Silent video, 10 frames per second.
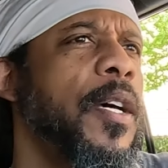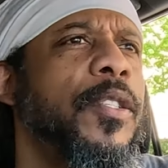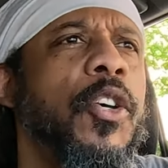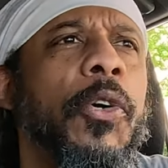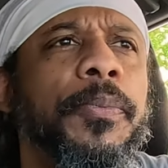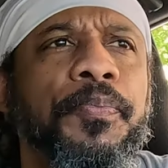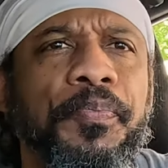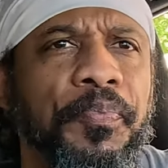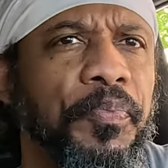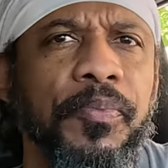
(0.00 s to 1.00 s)
yeah, so
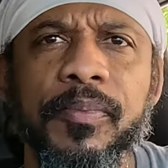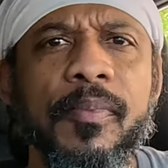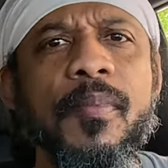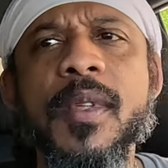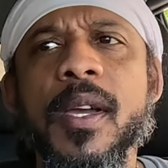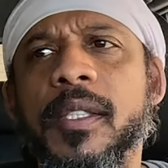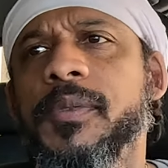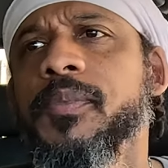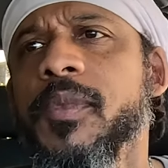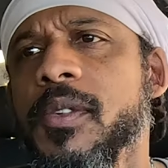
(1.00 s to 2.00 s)

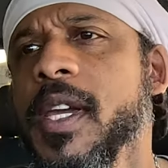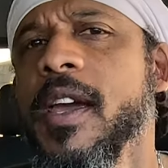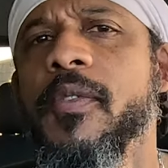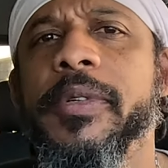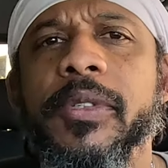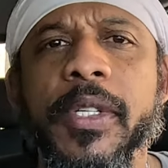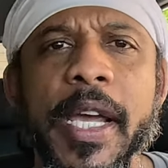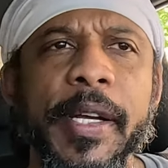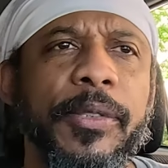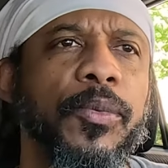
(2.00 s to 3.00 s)
you can't you
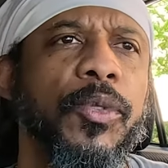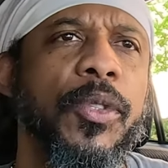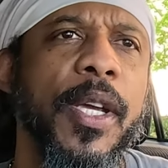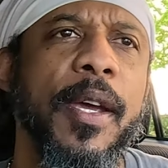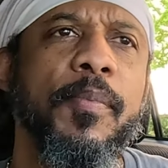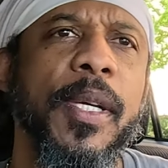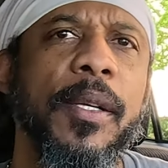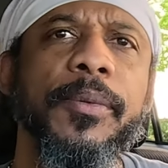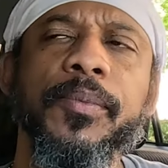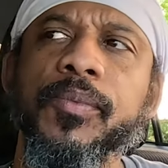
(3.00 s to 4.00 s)
can't you can't
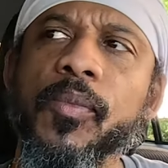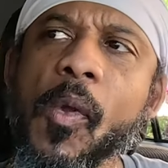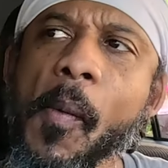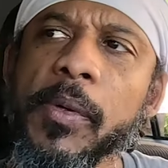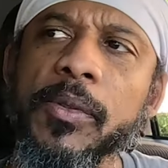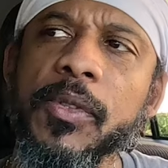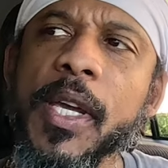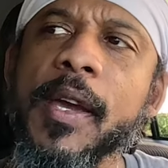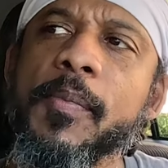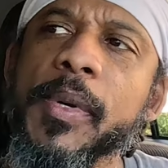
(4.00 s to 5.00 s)
beat you
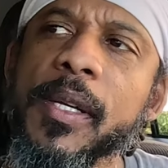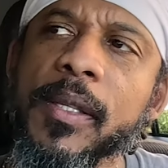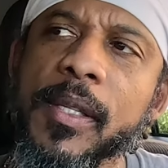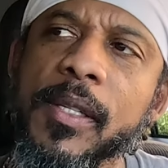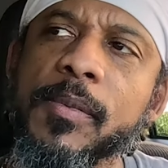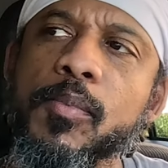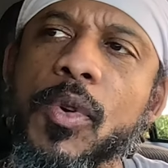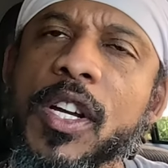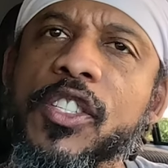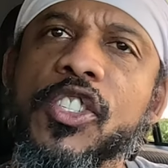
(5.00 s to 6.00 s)
can't beat this
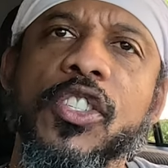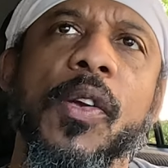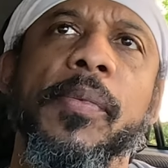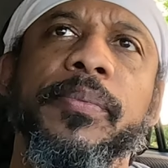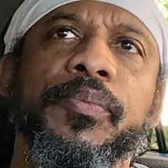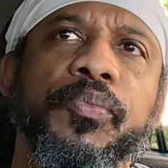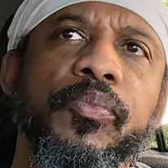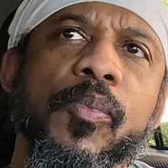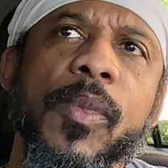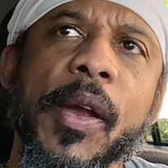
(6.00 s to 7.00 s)
brunch.
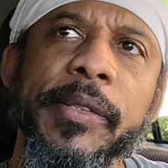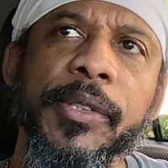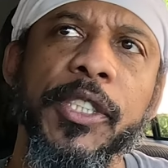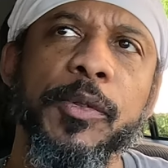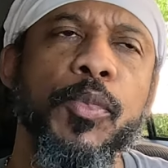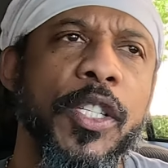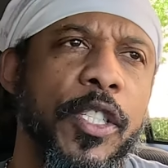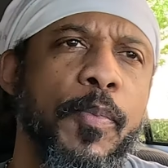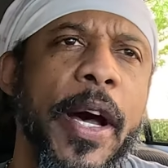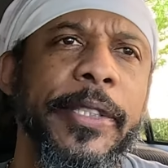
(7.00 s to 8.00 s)
No this French
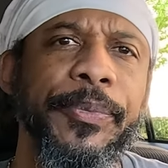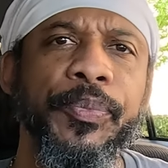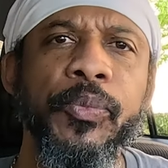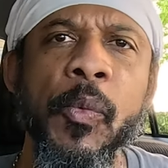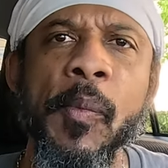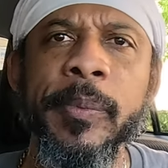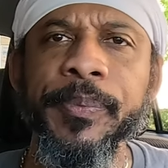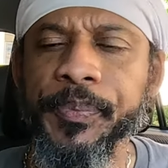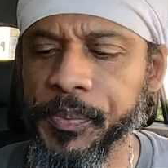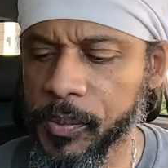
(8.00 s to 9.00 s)
Sweet, savory,
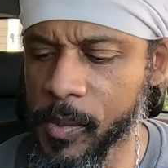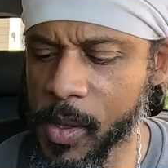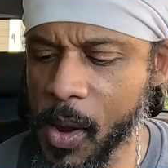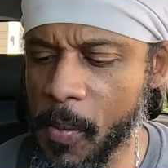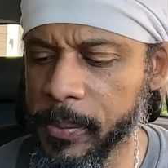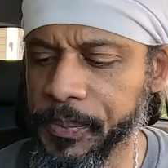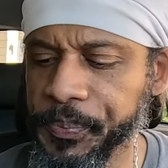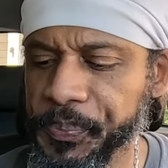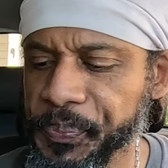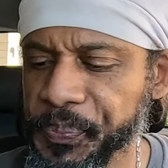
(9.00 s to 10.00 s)
yep.
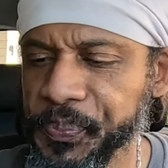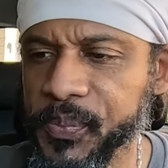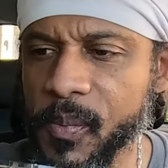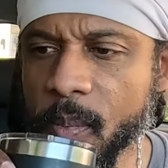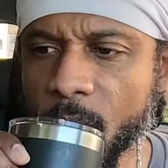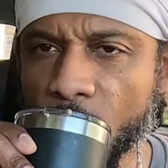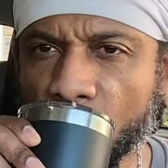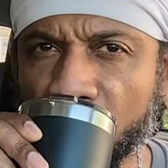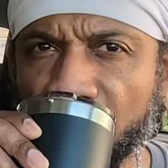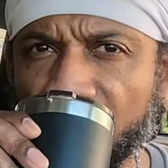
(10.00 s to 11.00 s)
gluten-free.
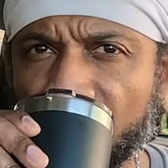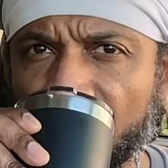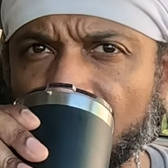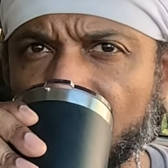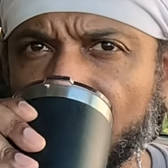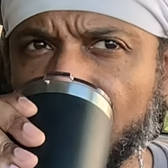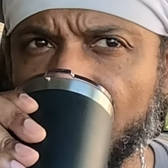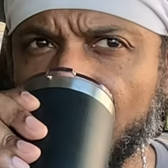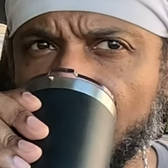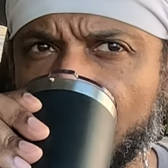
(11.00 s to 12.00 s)
And the
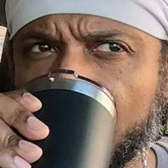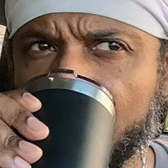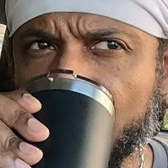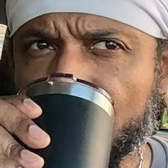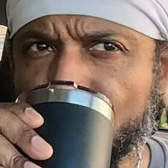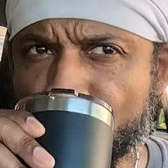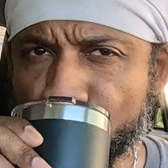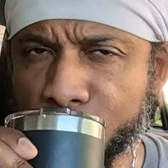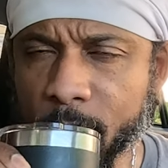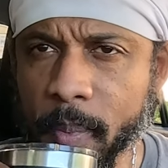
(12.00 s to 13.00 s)
beautiful thing about this tiramisu
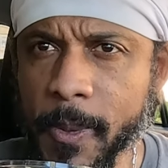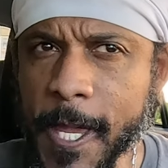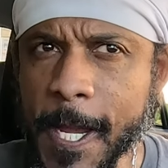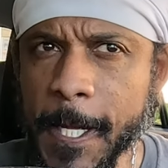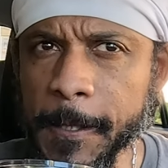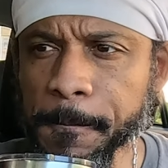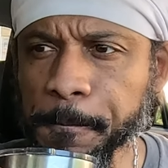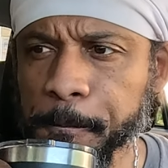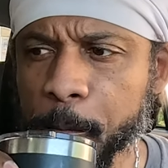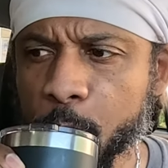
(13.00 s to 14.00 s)
is it has just the
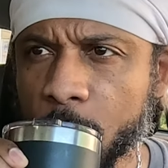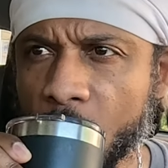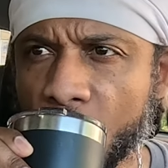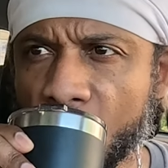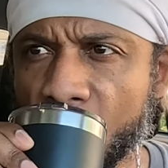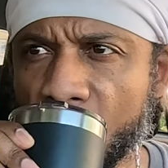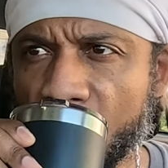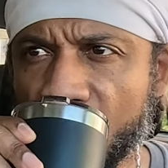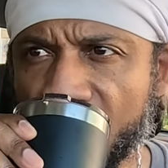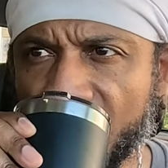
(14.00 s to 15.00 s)
right amount of
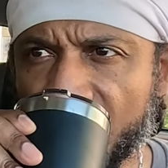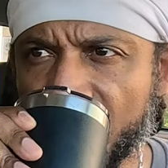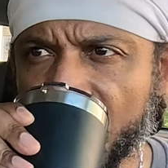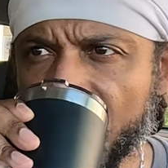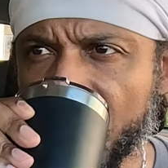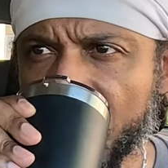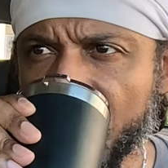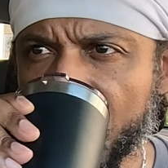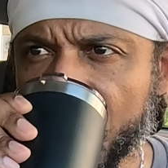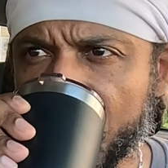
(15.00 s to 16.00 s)
um,
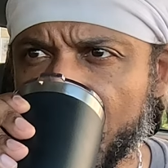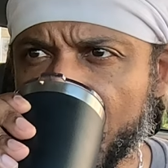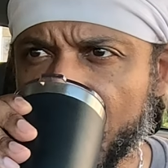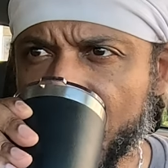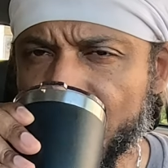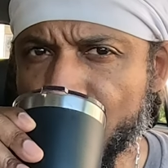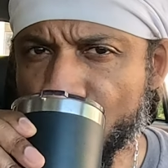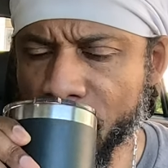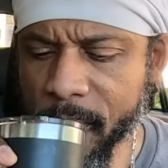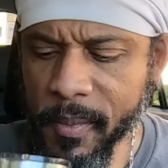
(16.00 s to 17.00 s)
cacao
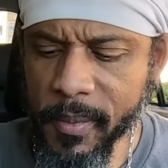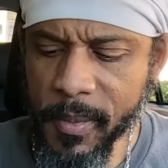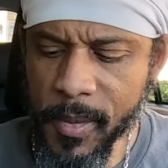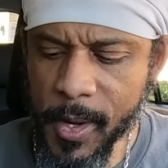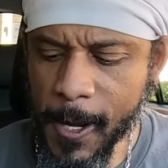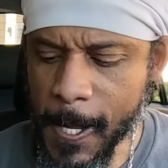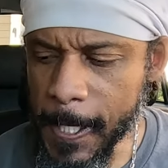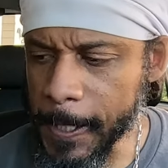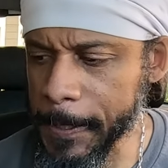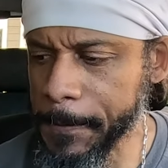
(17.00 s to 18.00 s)
up top,
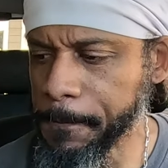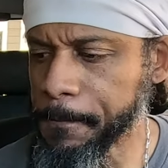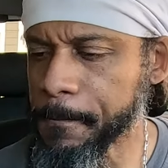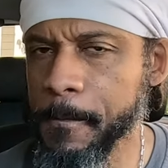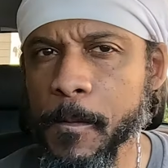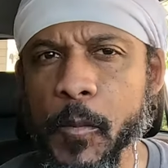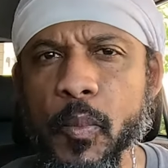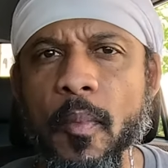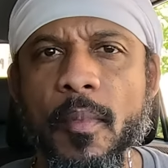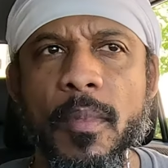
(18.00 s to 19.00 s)
meaning you're not going to
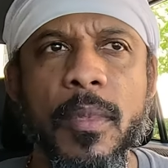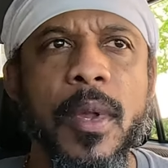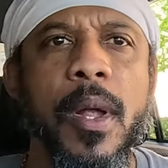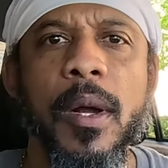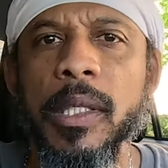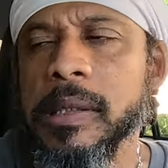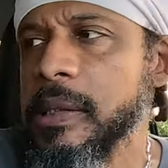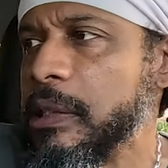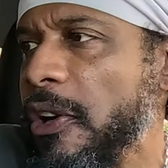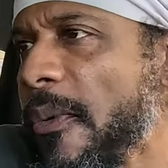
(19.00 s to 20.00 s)
choke on it. You know how if
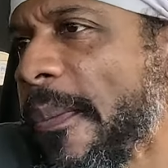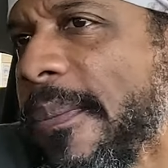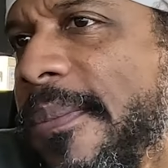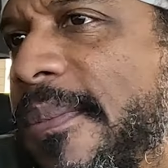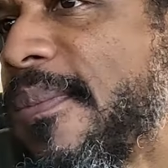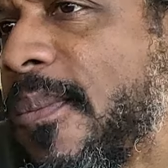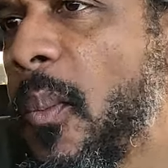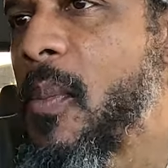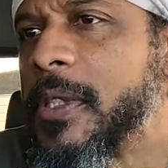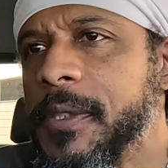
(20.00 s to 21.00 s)
they put too much cacao up
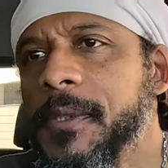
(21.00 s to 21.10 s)
top, you